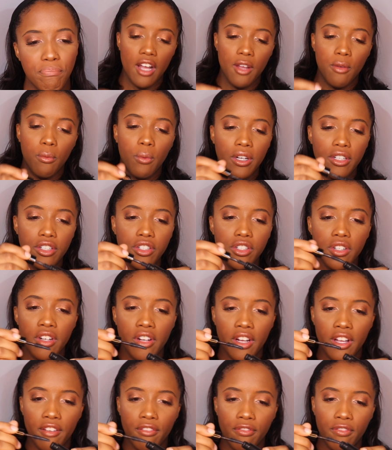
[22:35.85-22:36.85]
I wonder
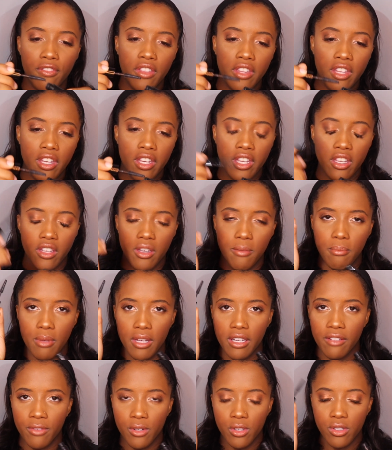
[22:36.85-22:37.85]
if the
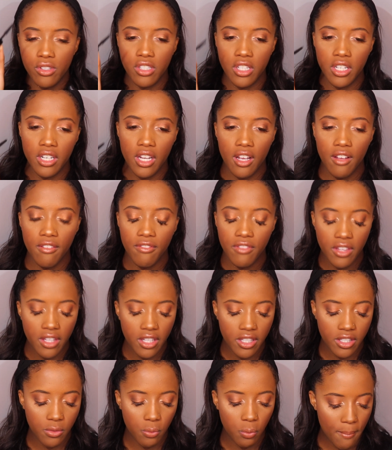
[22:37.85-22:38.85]
big version of
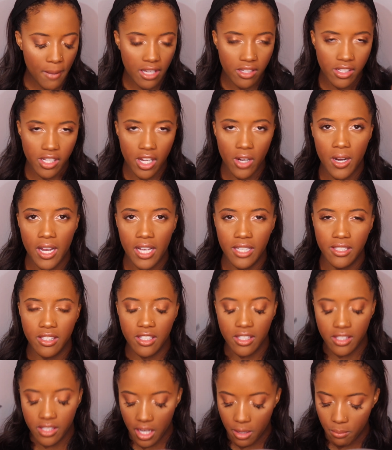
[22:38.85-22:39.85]
this mascara has
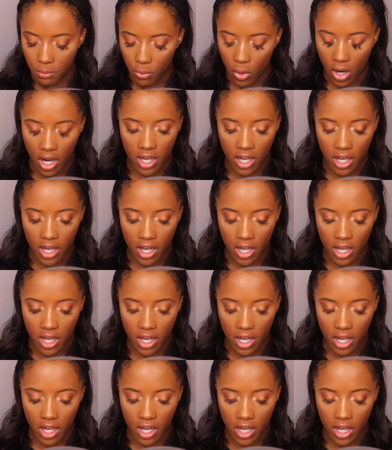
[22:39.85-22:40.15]
the same